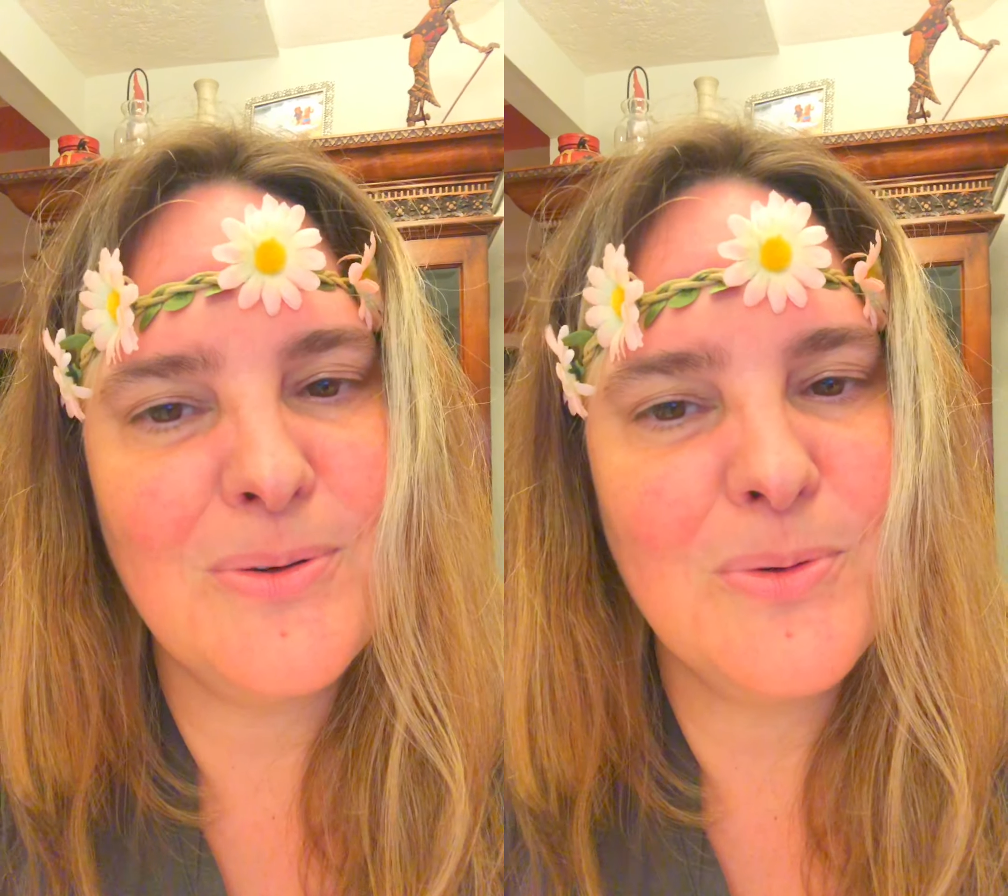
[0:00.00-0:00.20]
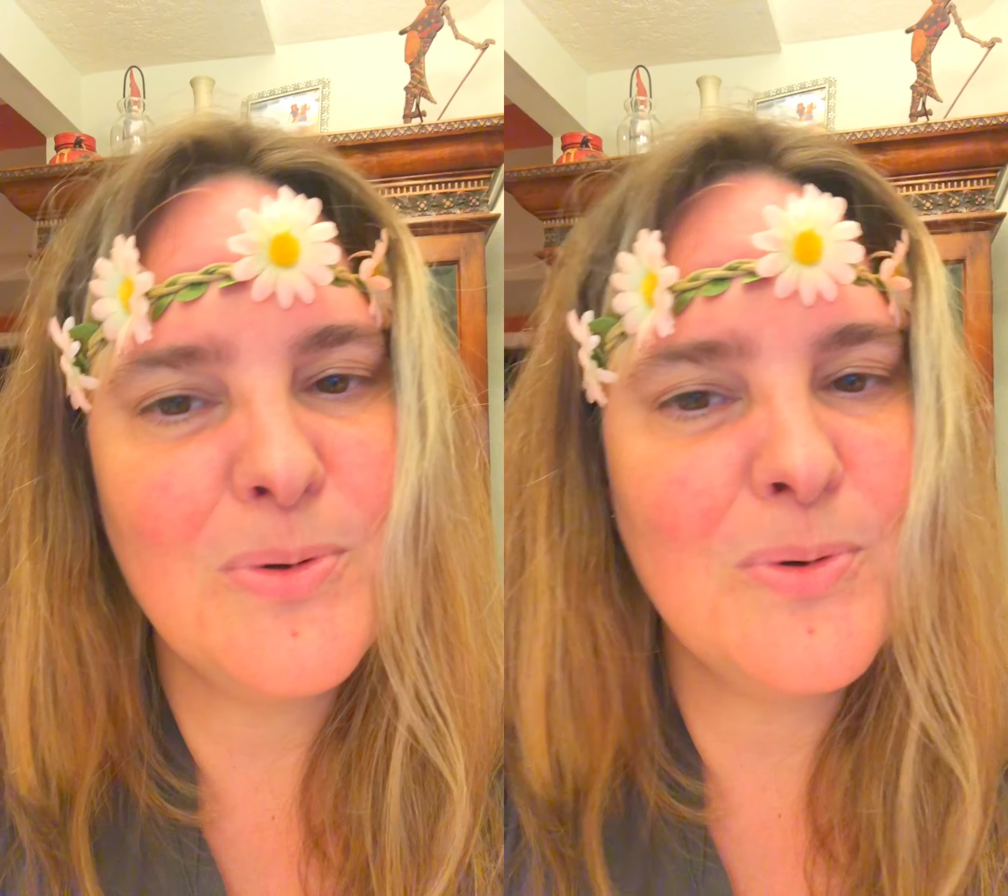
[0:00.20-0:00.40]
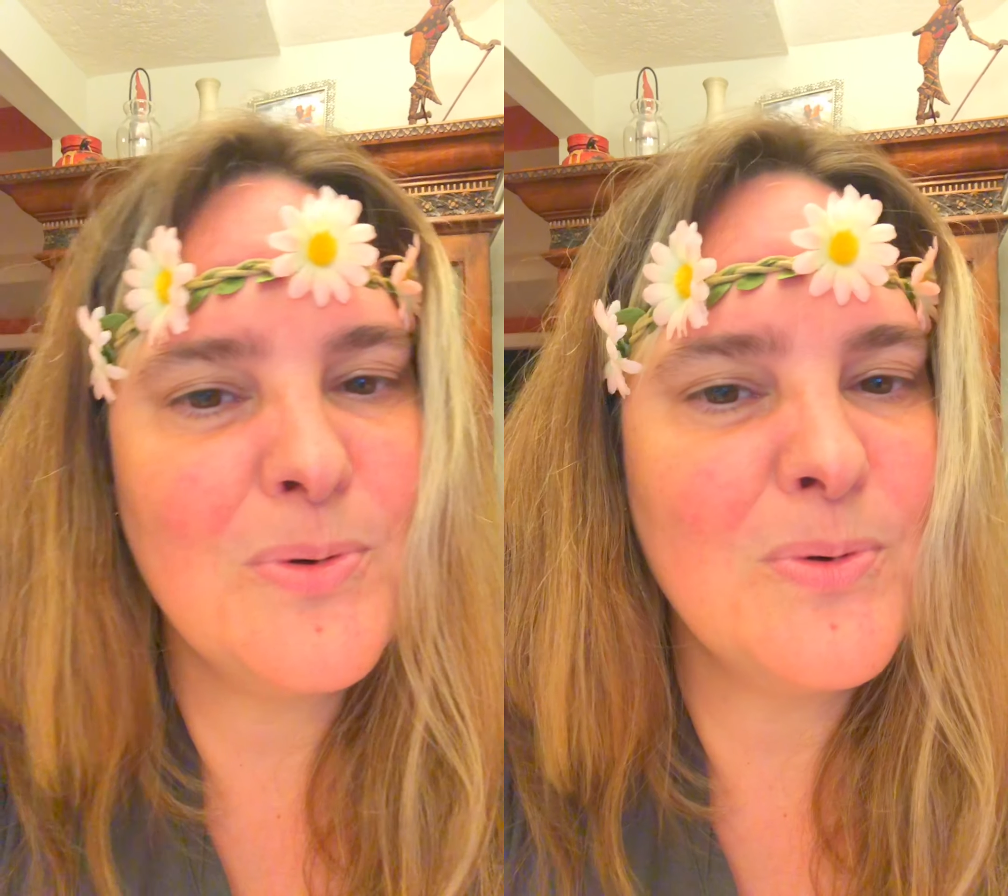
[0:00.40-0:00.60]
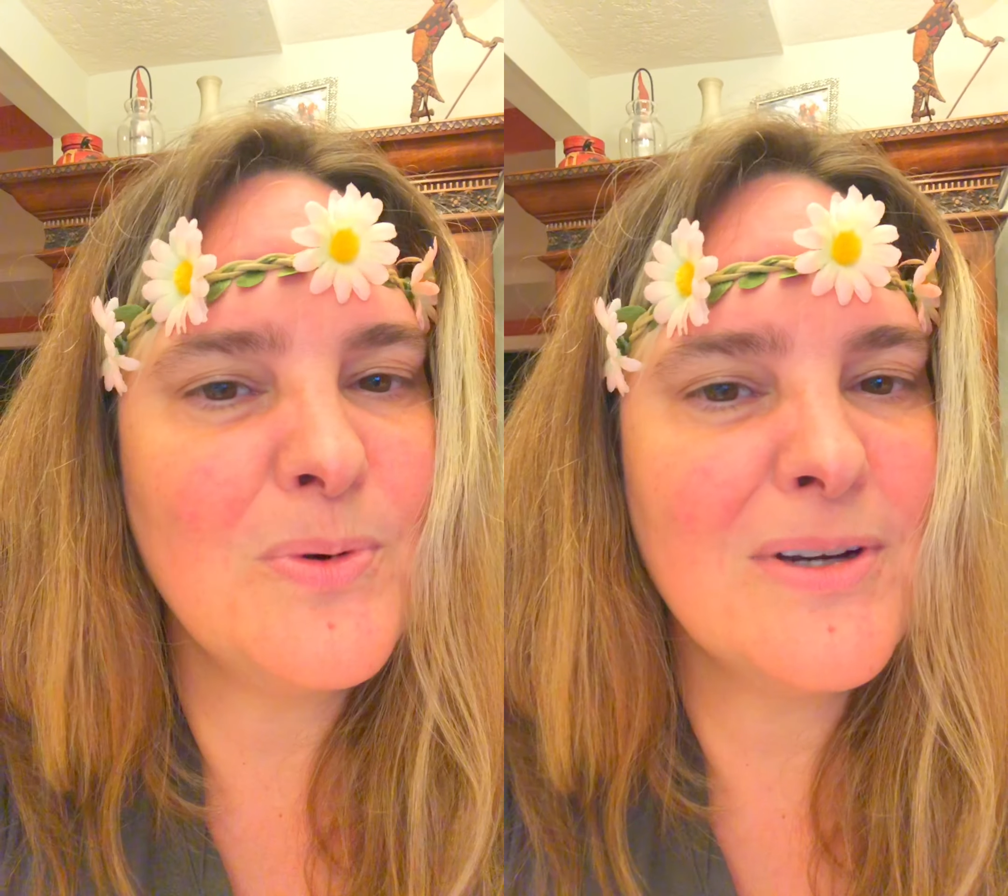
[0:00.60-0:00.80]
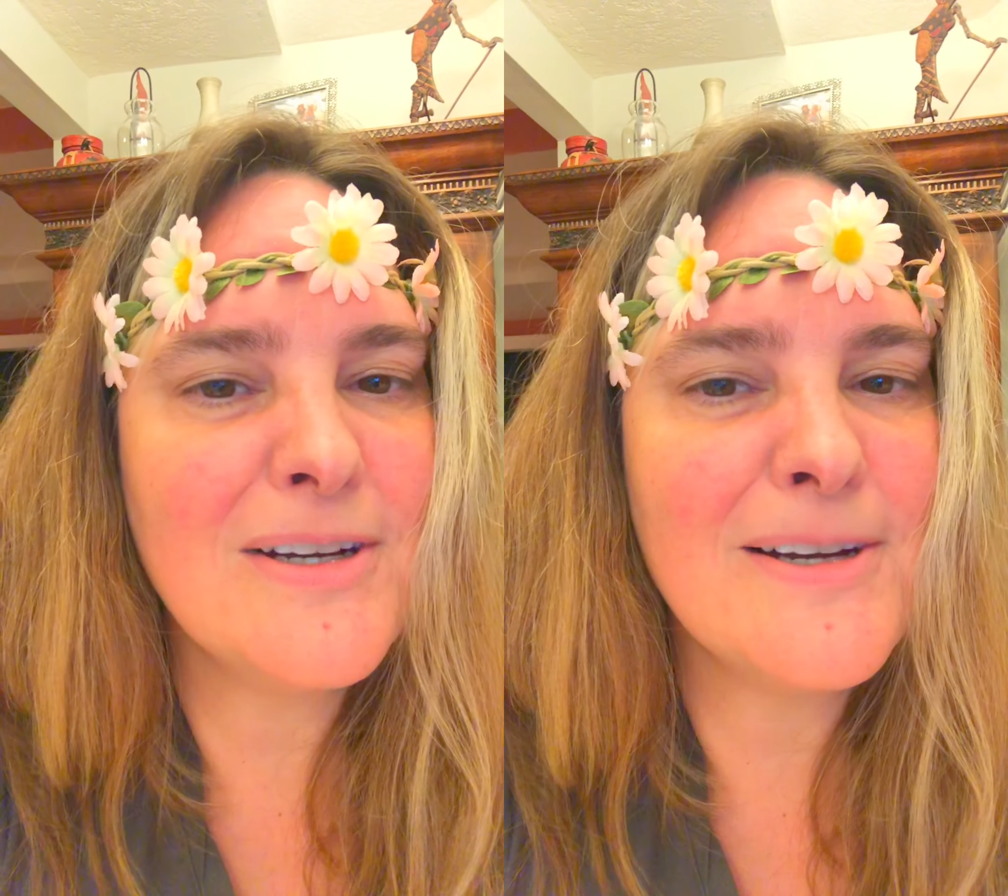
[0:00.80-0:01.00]
who
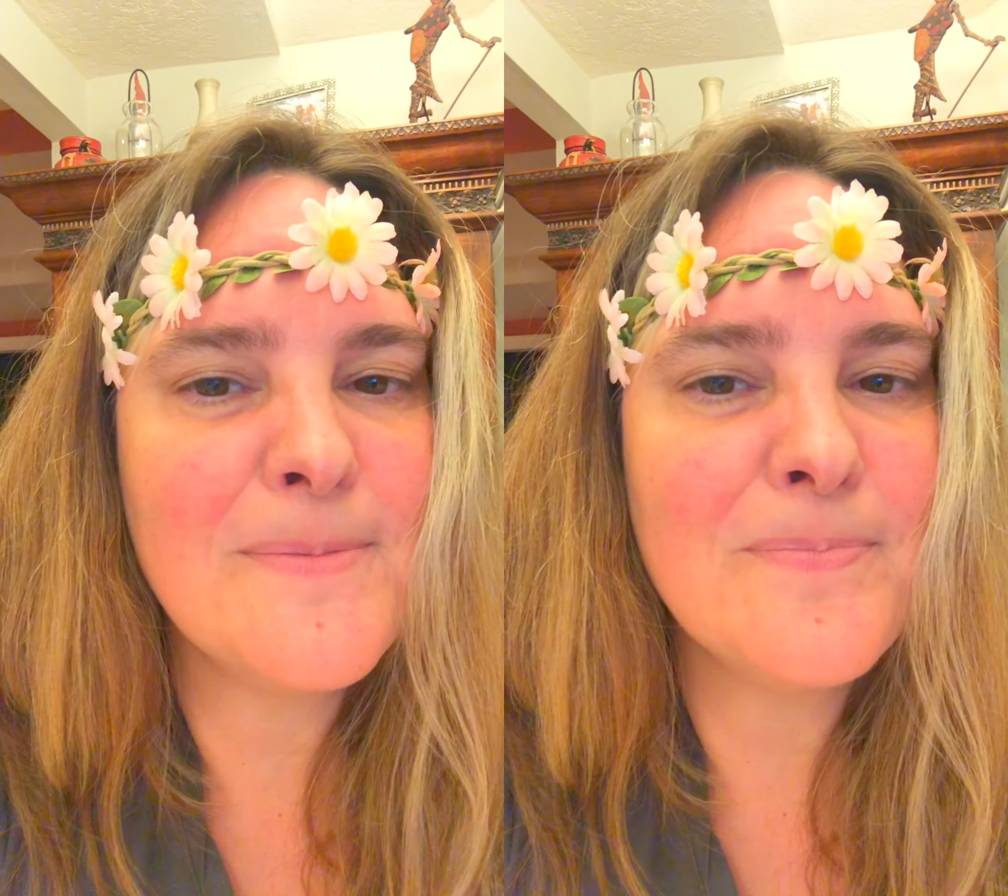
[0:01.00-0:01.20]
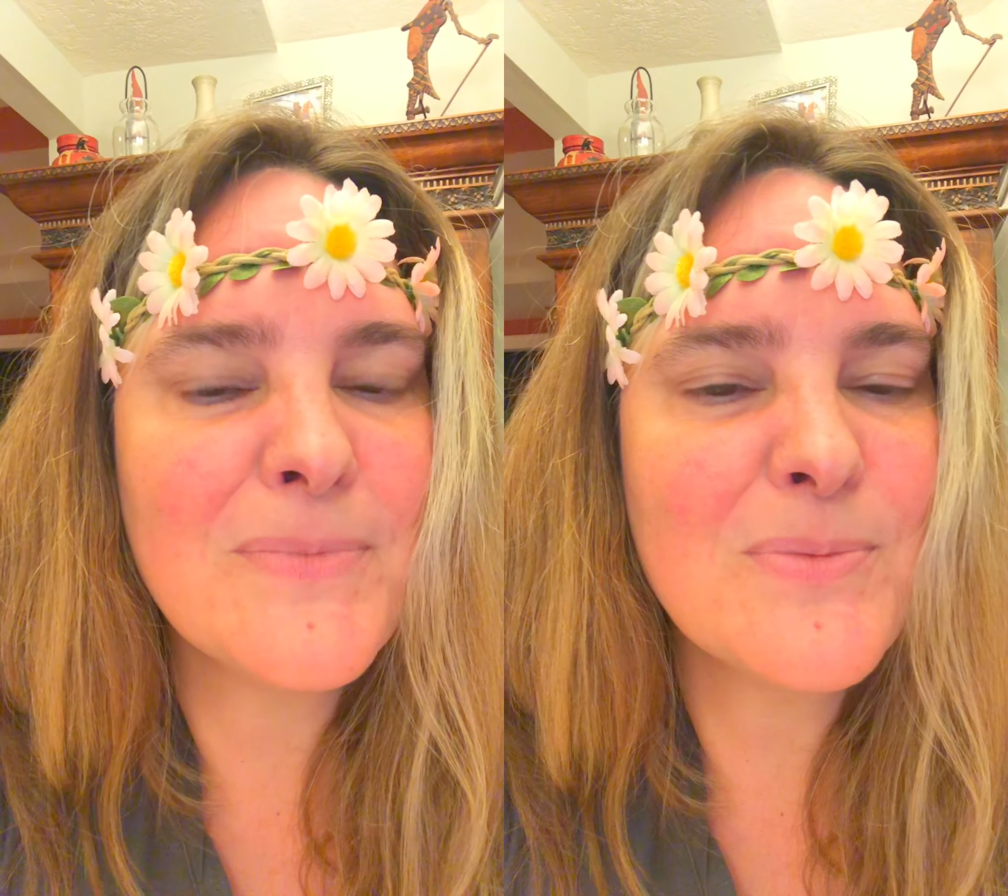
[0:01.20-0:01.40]
um,